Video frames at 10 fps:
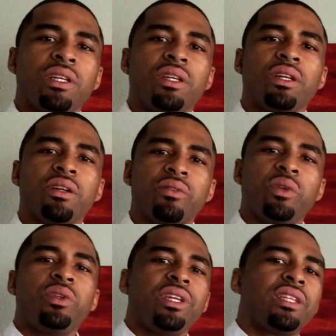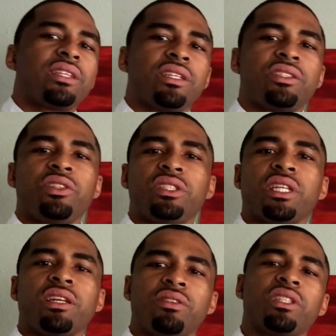if you did this, you
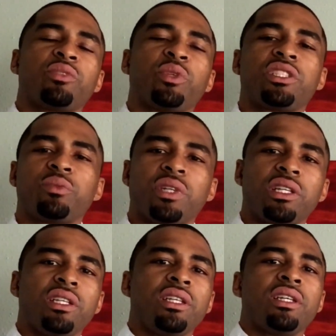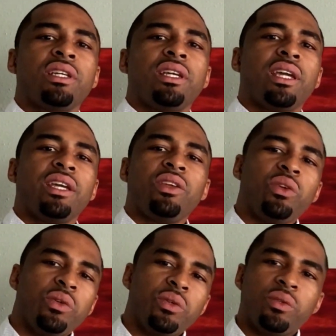saved this much money, and
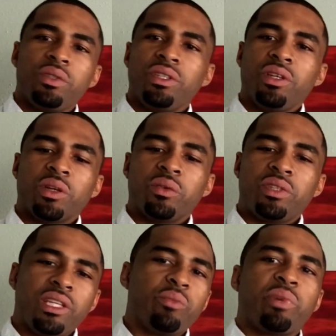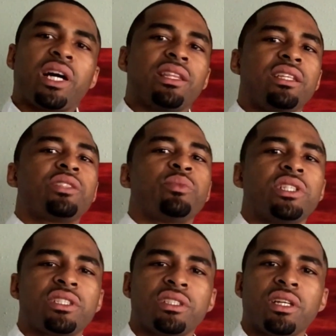you didn't buy this
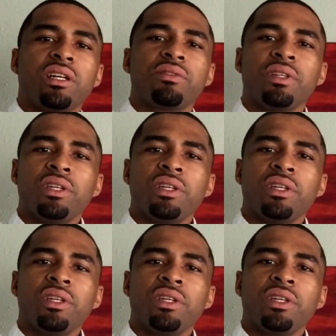much stuff,